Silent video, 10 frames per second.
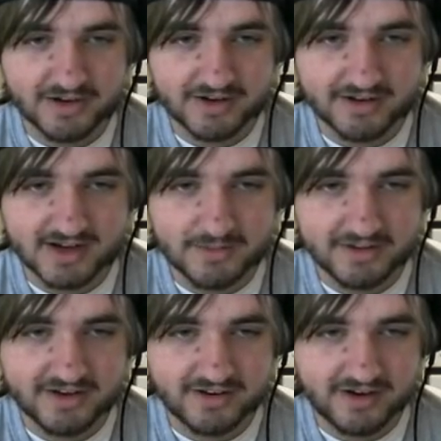done
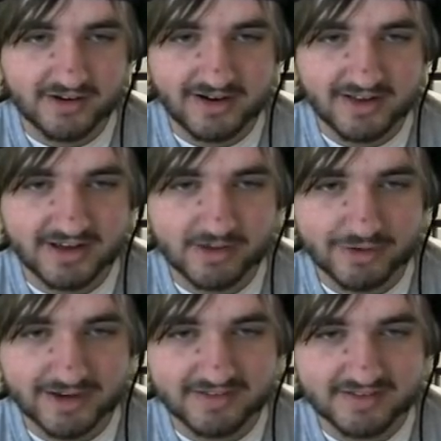commentary or editing
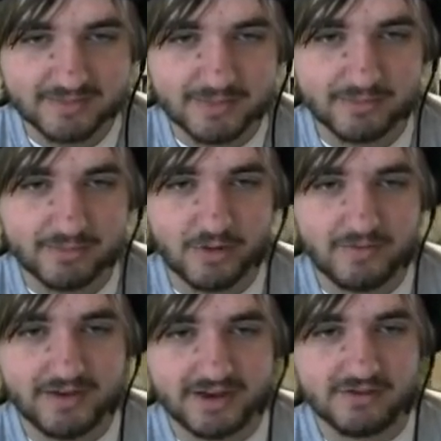wise has been
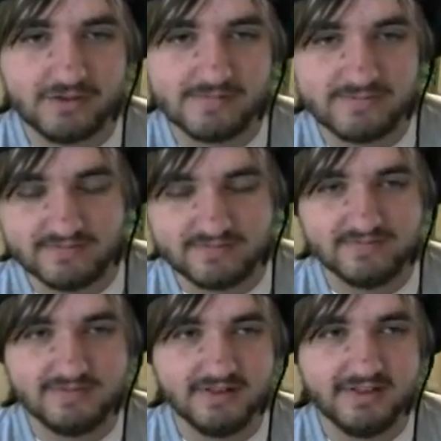perfect or
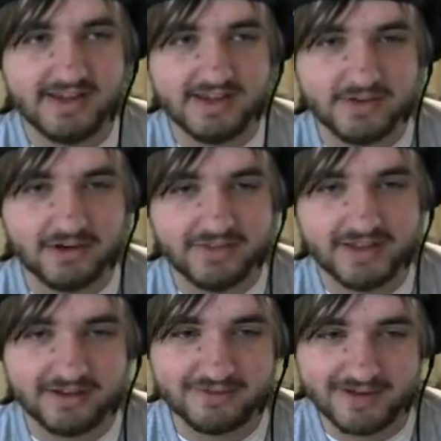really even all
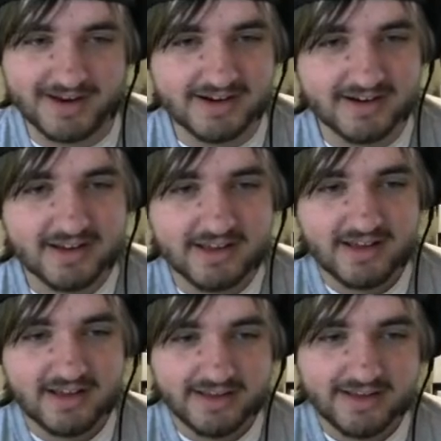that great.
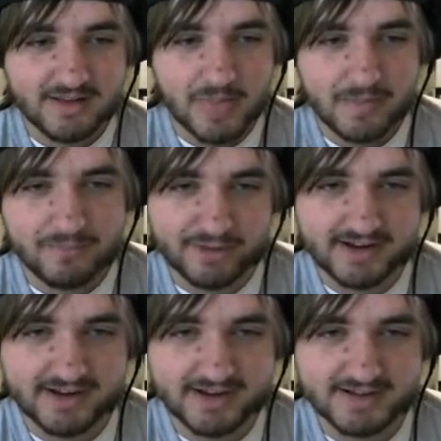
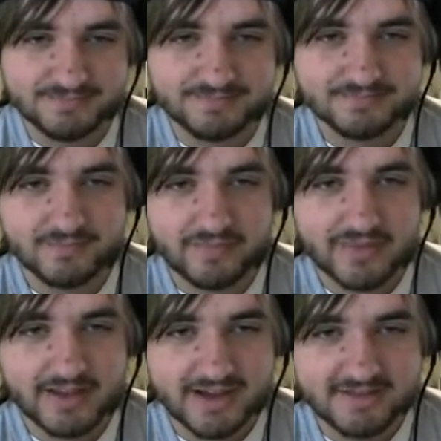But
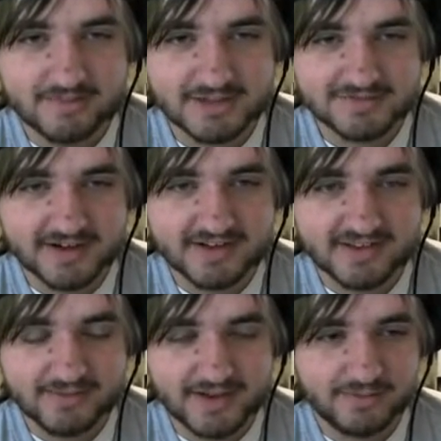as much fun as
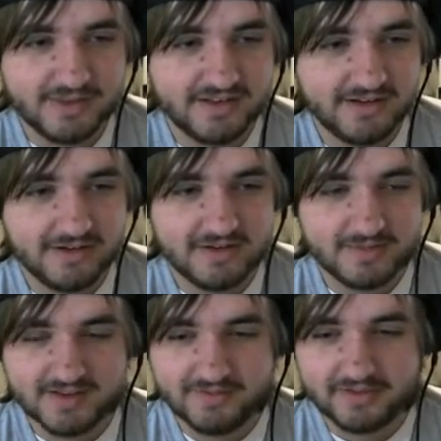I've had with this series
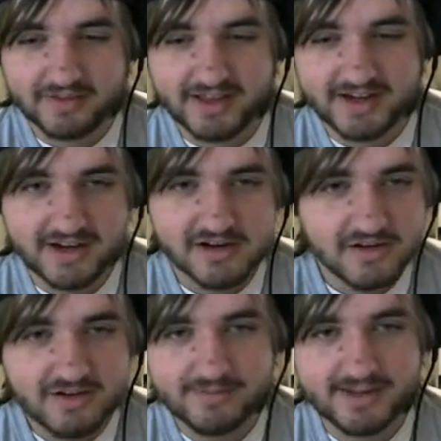specifically, and I
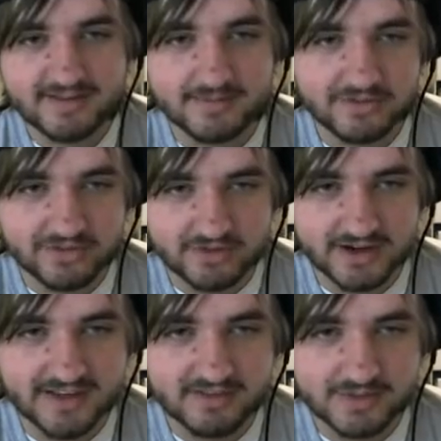know I've made some
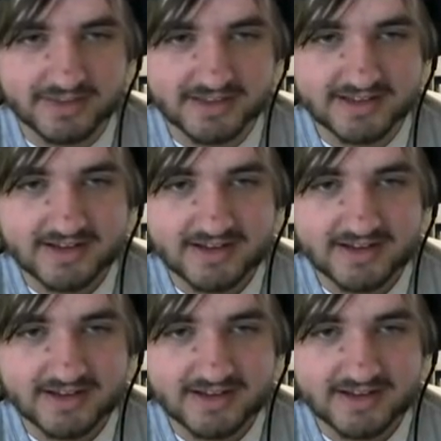strides with it.